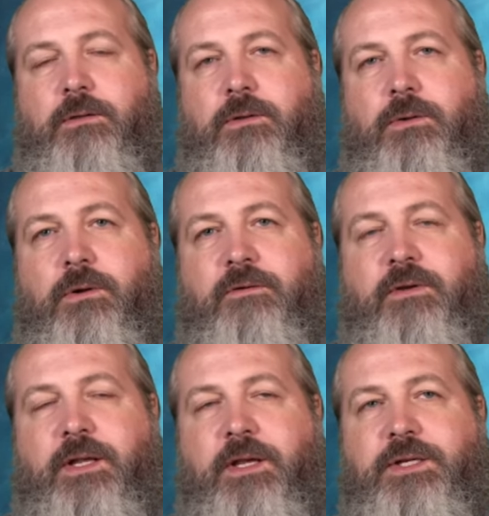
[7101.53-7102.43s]
core of
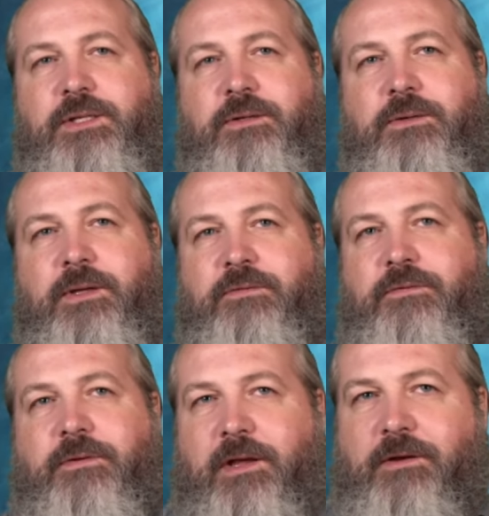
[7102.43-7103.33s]
an issue
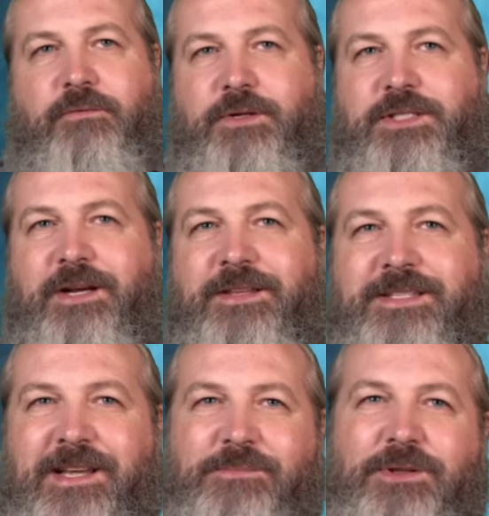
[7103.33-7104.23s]
if we share the
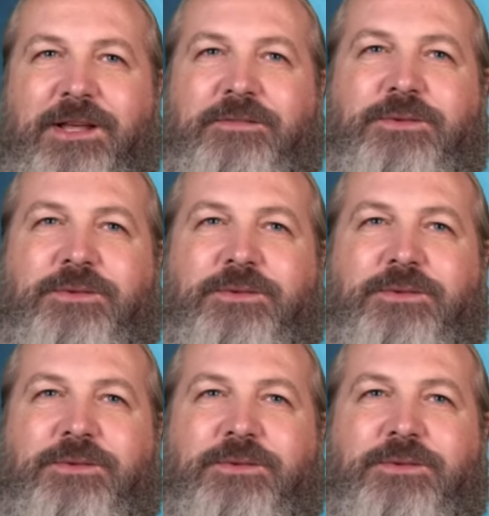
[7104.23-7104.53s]
same beliefs?